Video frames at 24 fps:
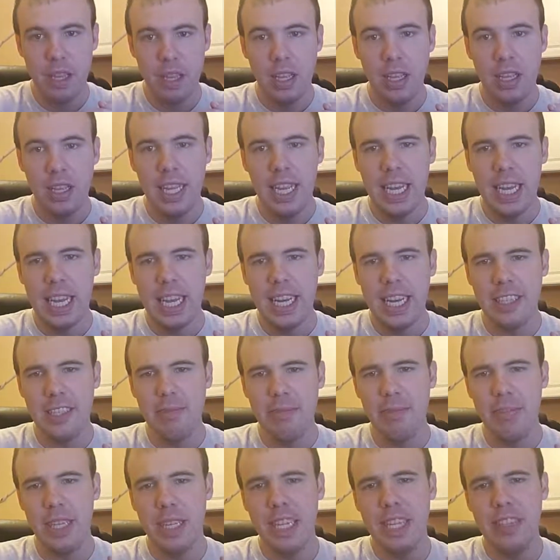Yeah,
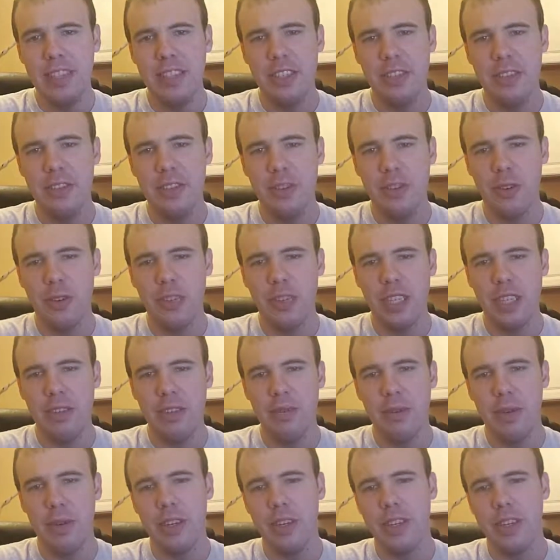Alan Blaze, you're totally
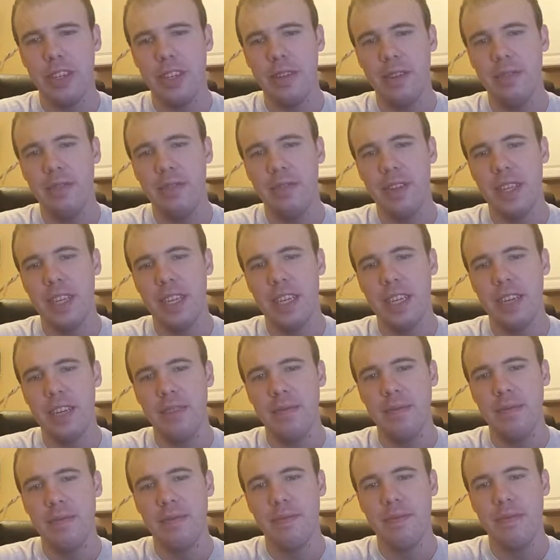welcome.
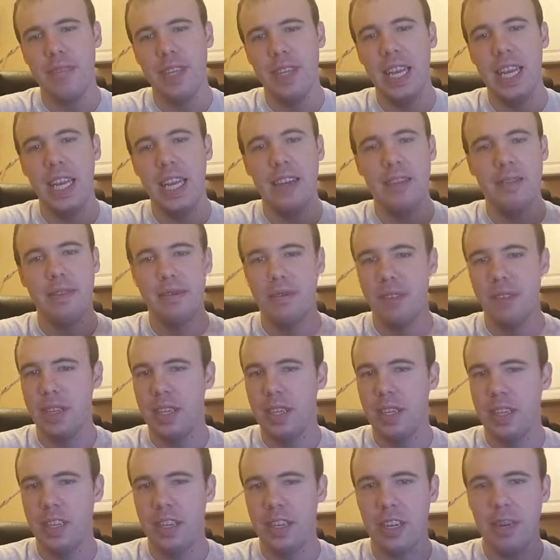Um, yeah,
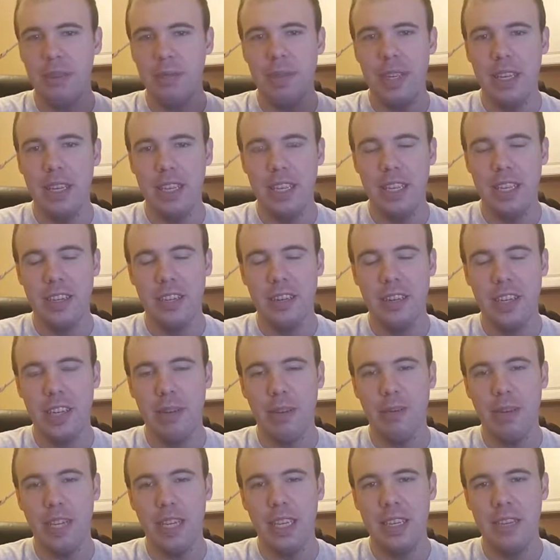come you know
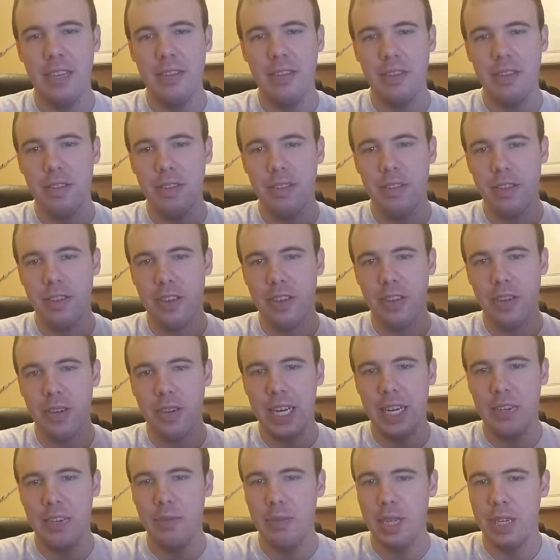come in, go
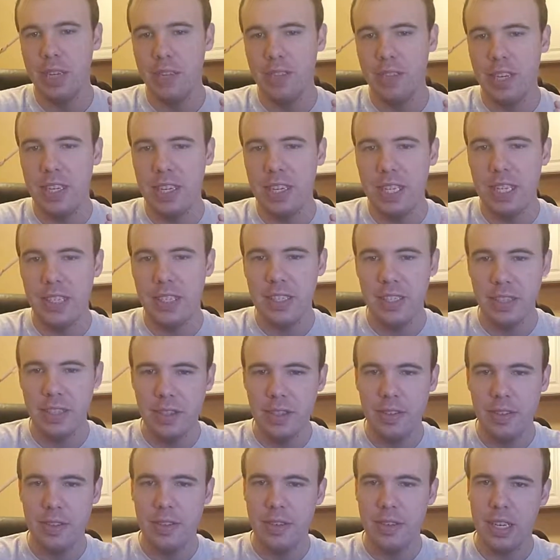out whenever you need
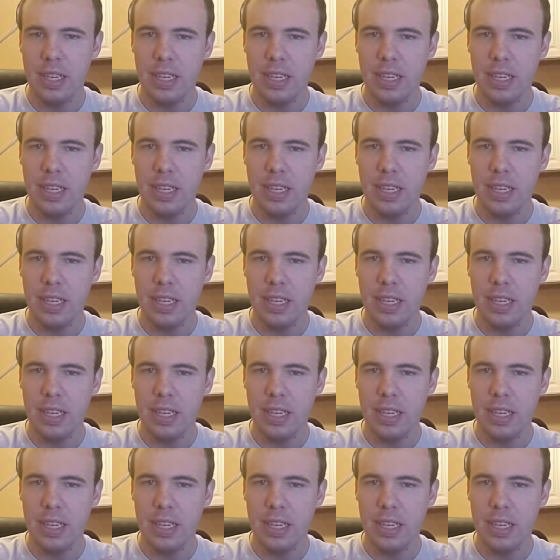to.